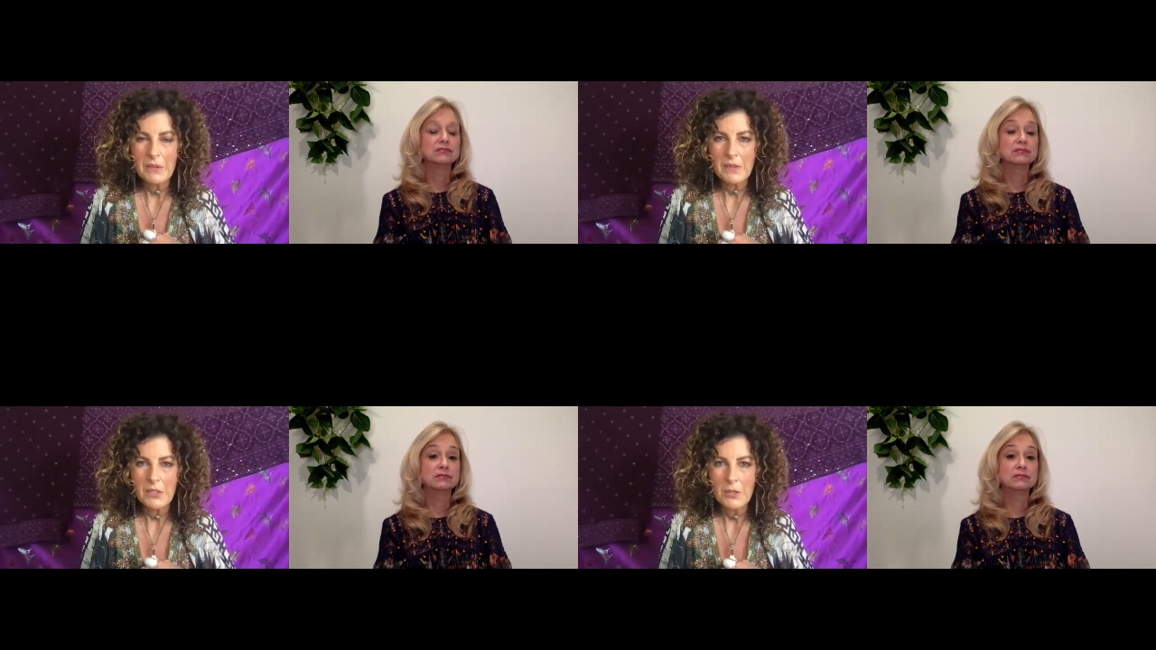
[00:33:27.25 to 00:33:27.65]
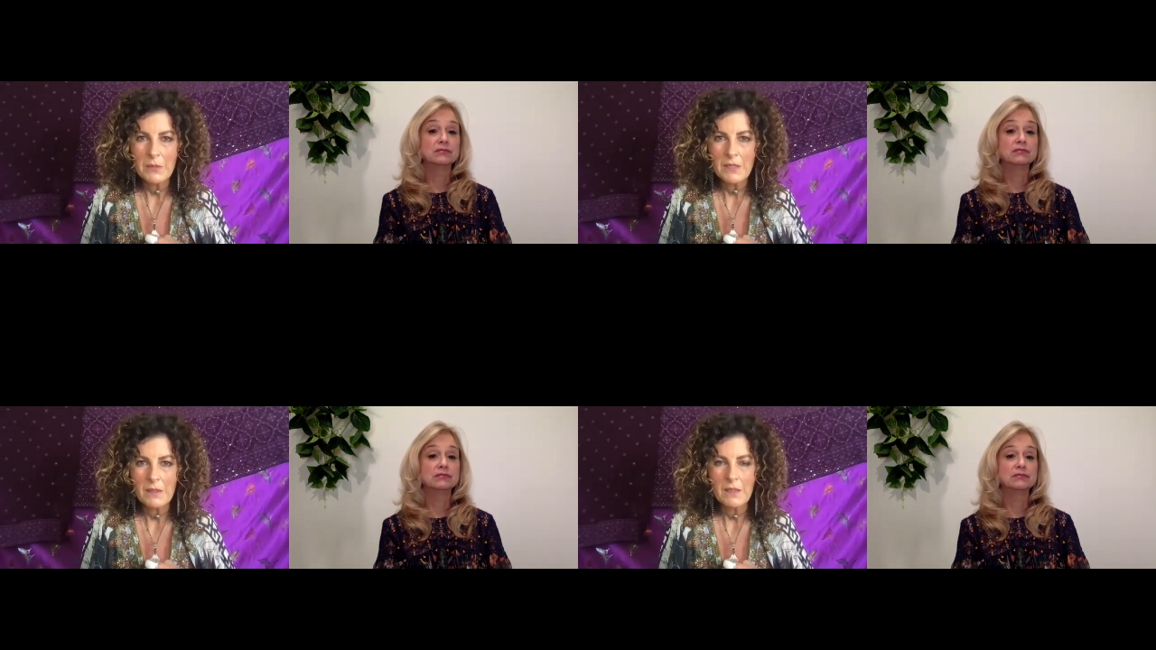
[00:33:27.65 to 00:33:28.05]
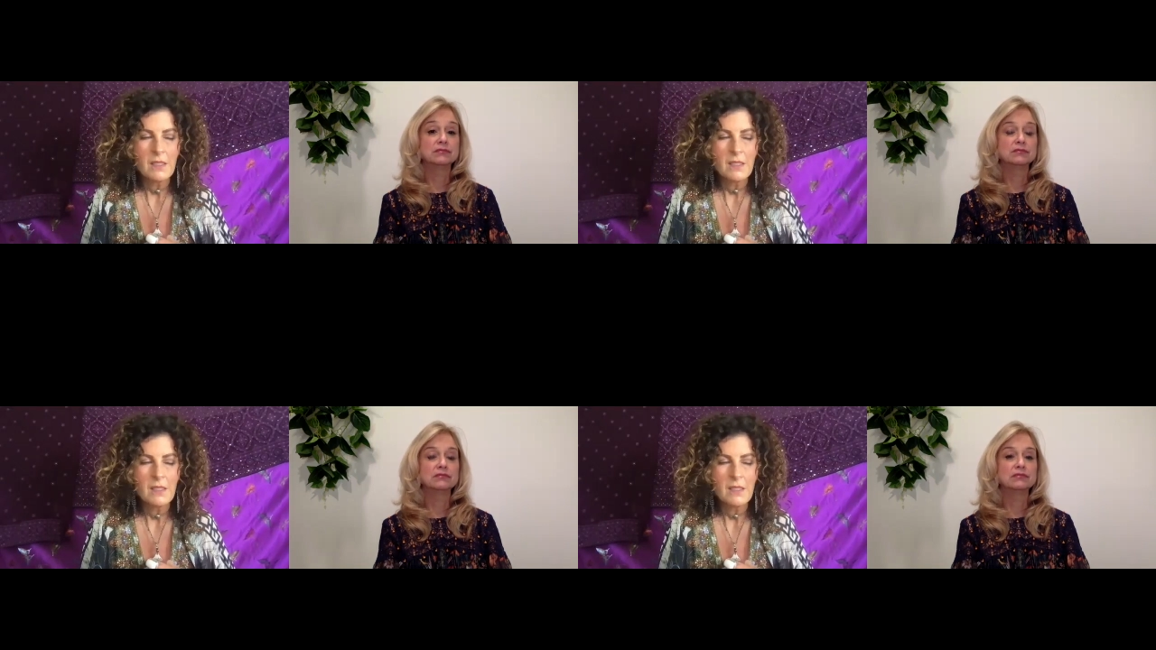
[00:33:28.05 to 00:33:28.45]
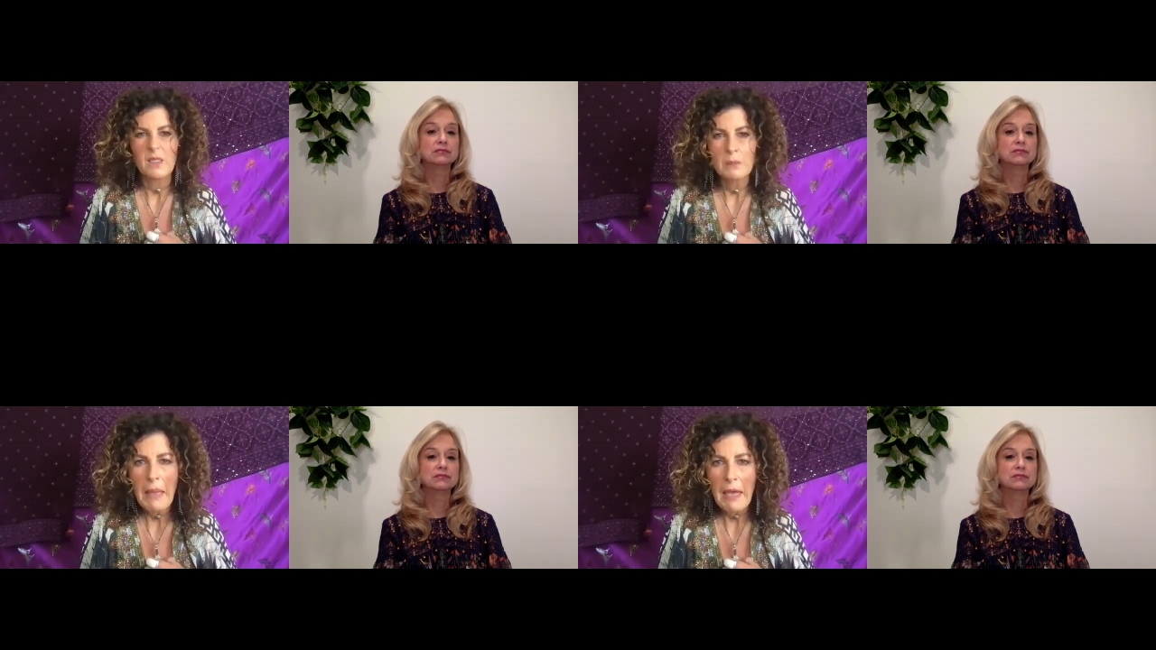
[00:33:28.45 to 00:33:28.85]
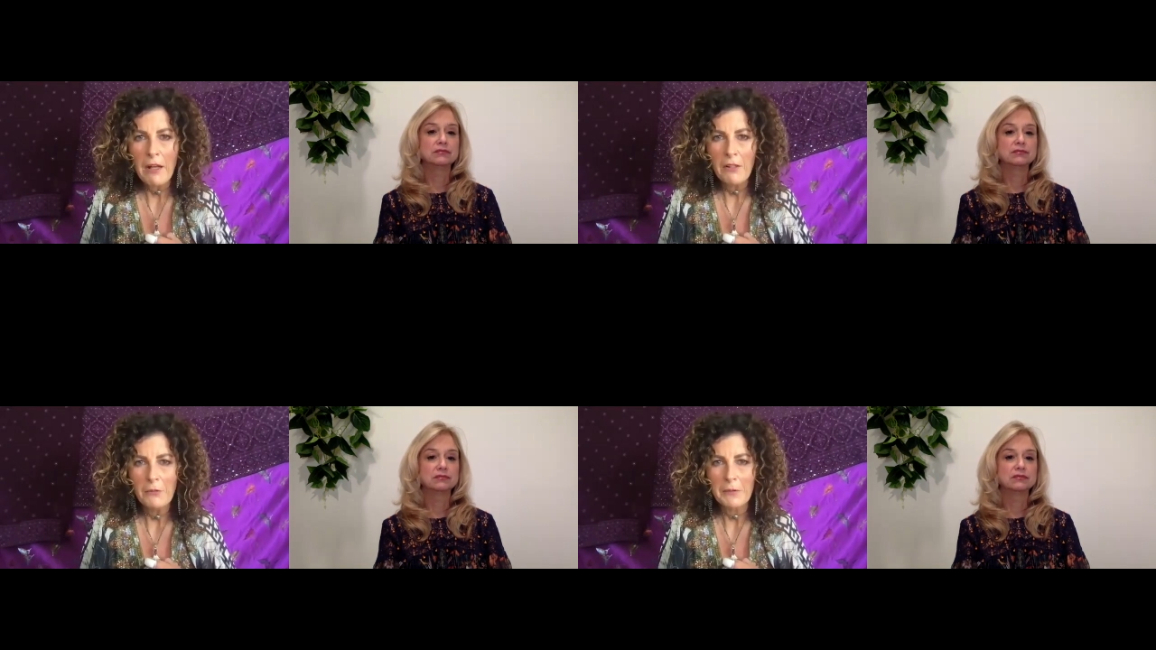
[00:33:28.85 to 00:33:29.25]
Speaker 1: as humans, we
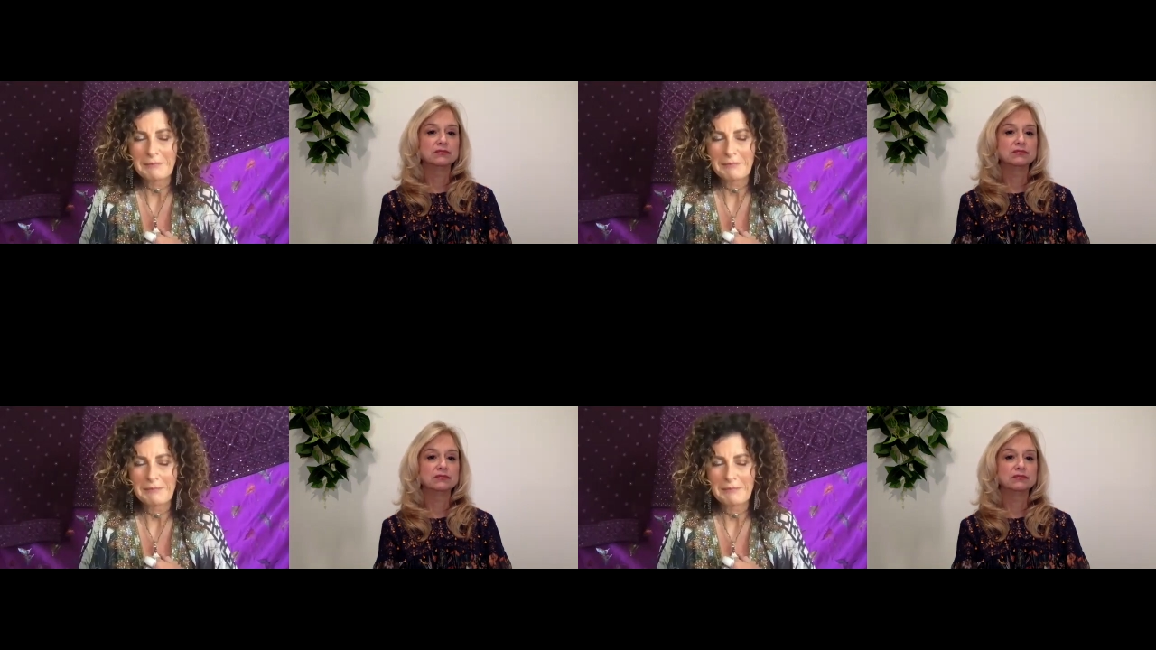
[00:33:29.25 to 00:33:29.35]
smell, we,